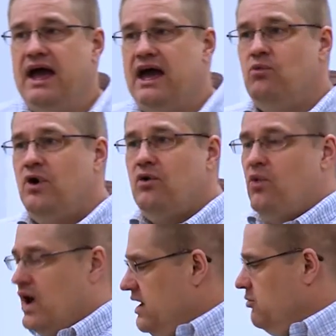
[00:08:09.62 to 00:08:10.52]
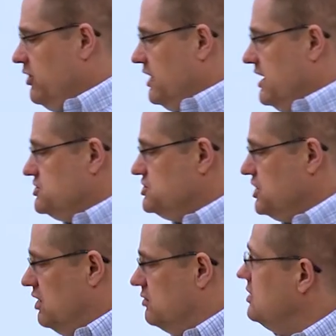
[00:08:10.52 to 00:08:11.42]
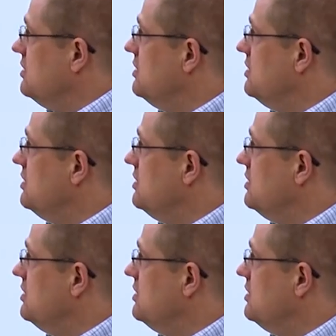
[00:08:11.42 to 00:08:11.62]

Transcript: And what Wineburg has shown